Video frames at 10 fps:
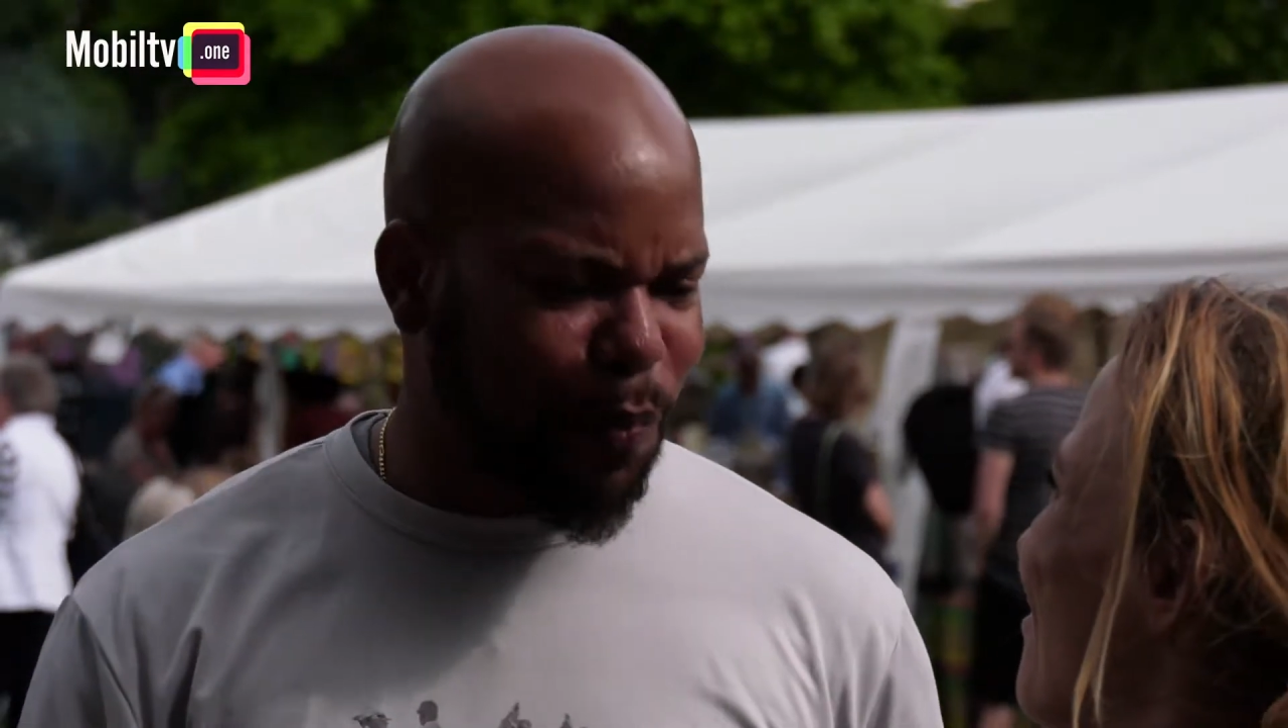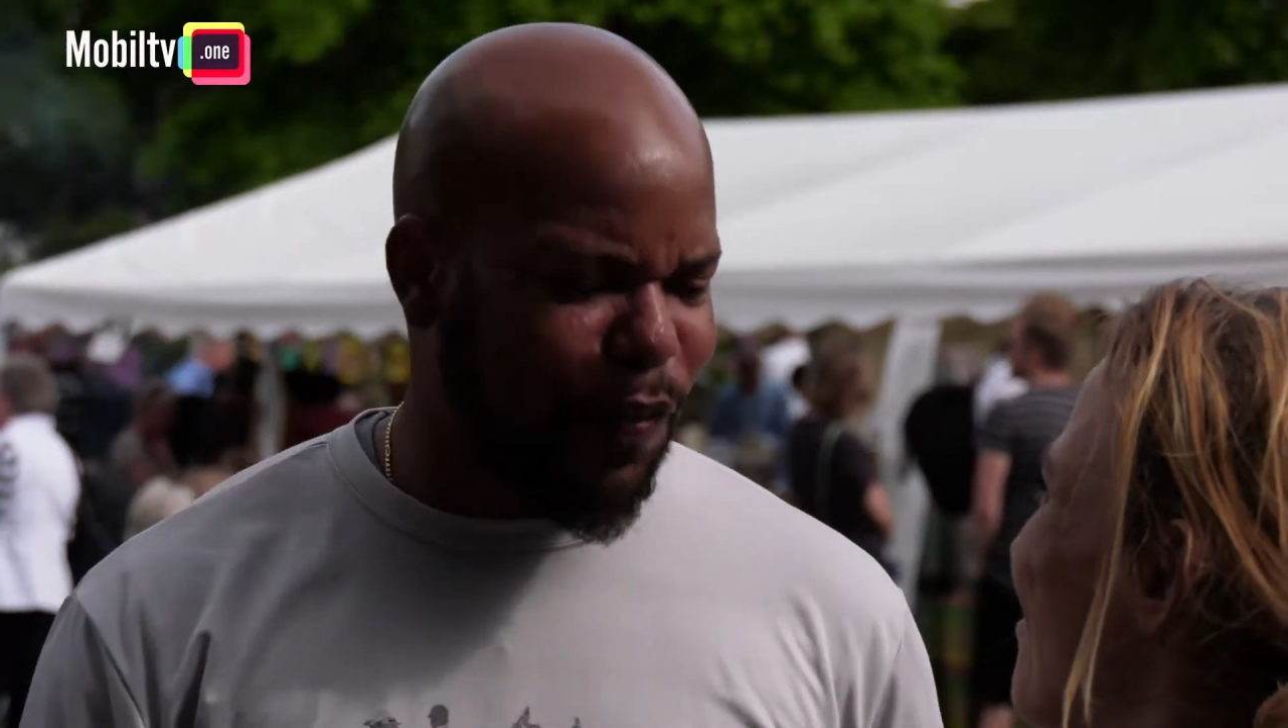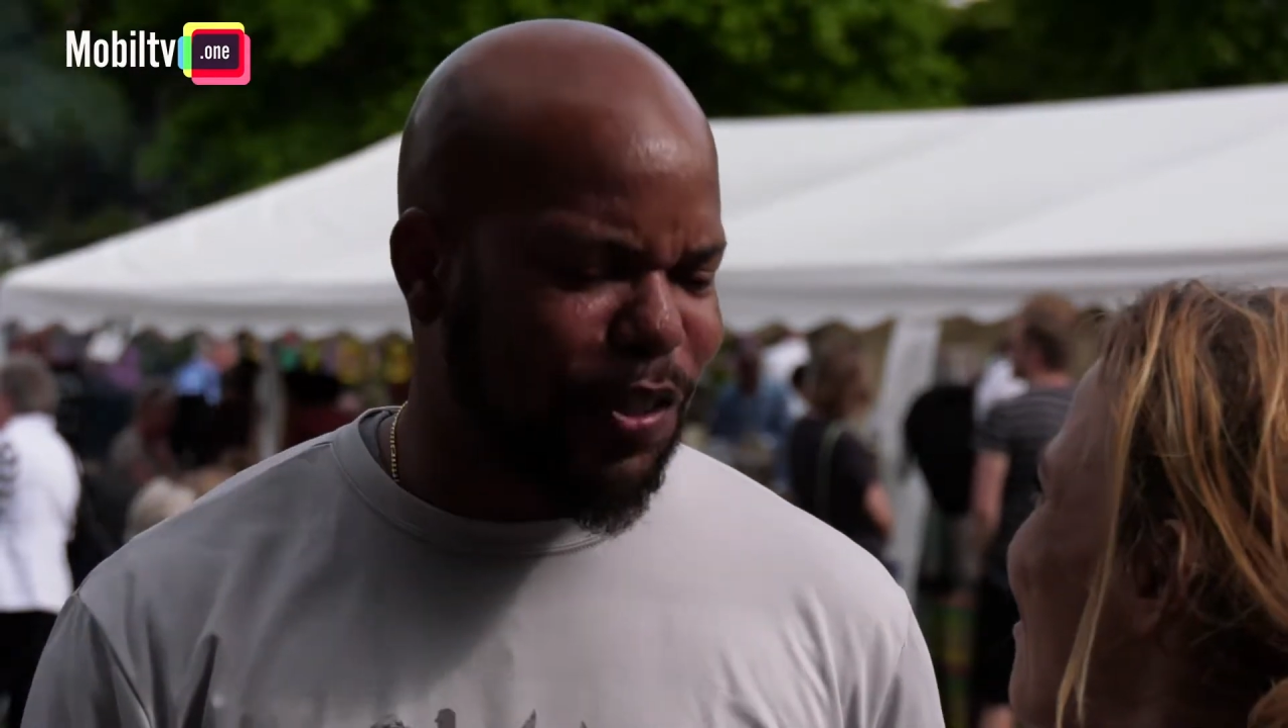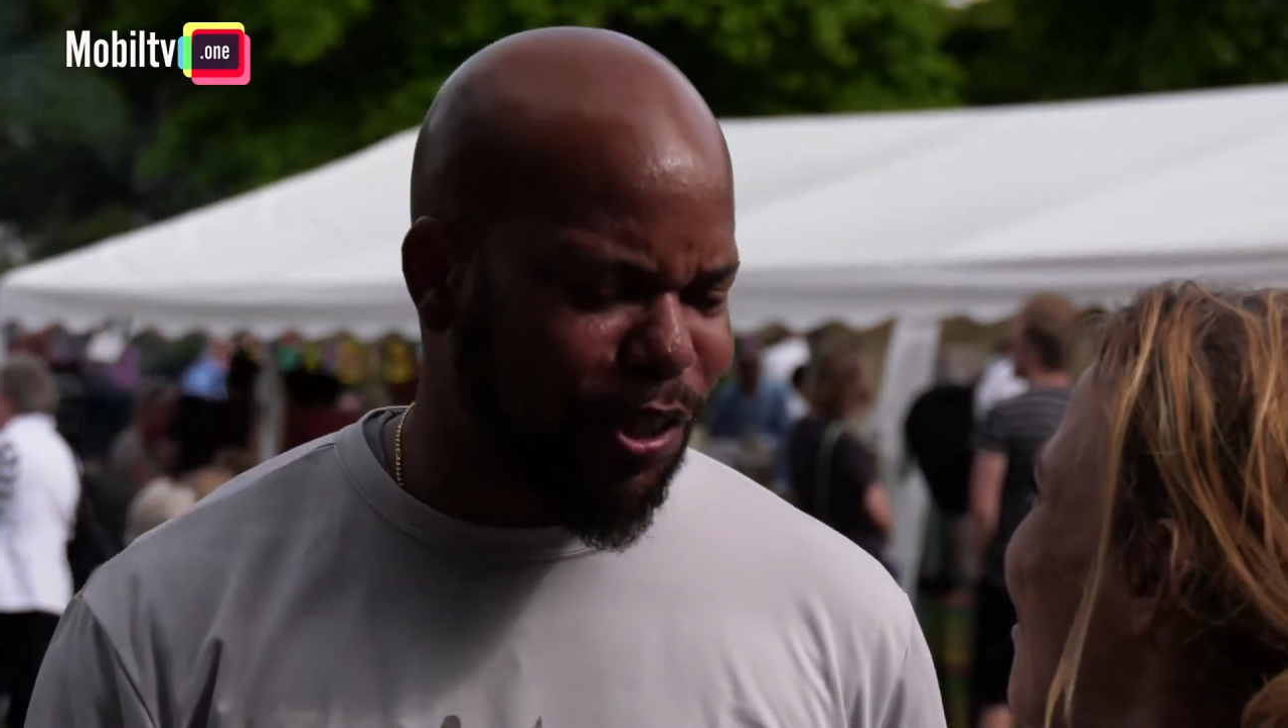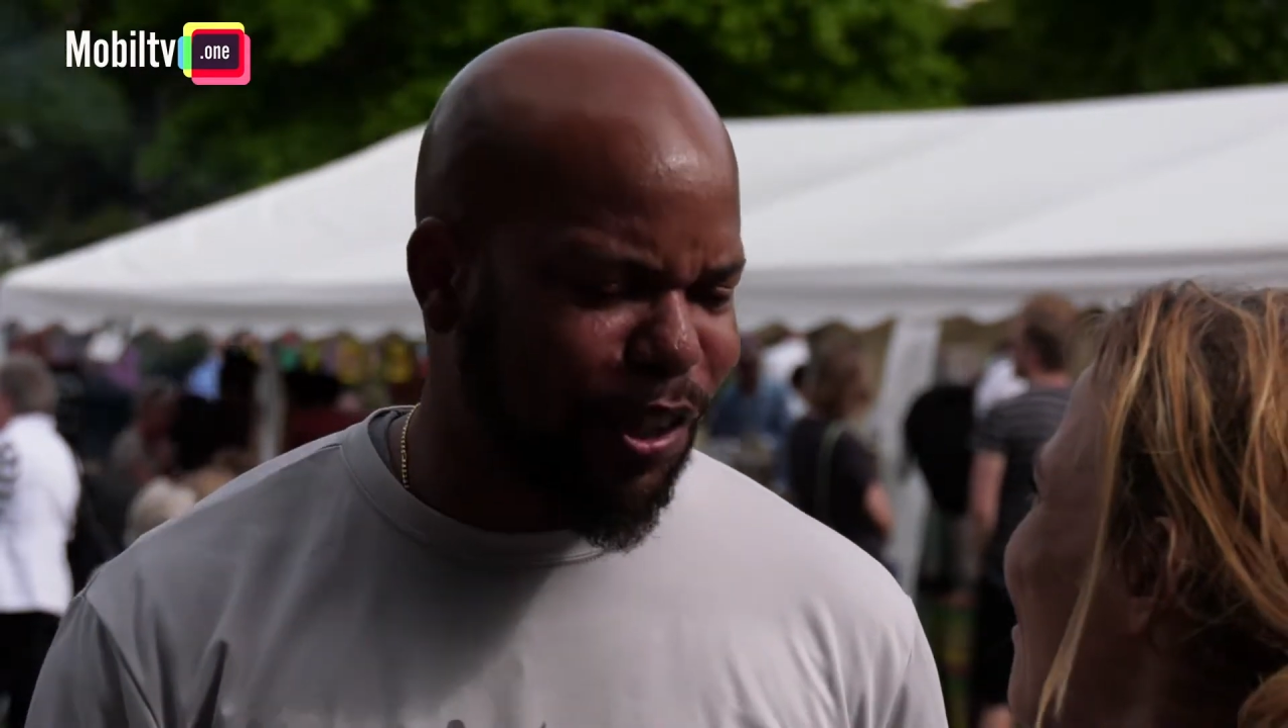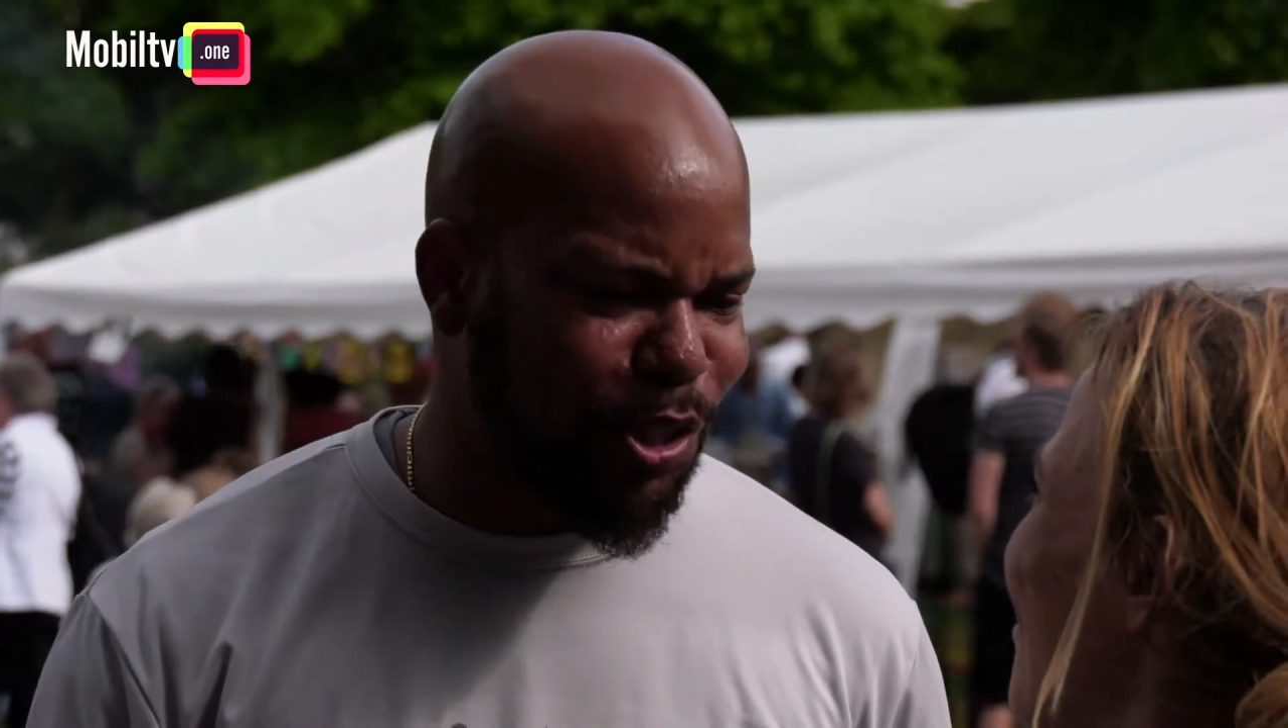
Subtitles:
professional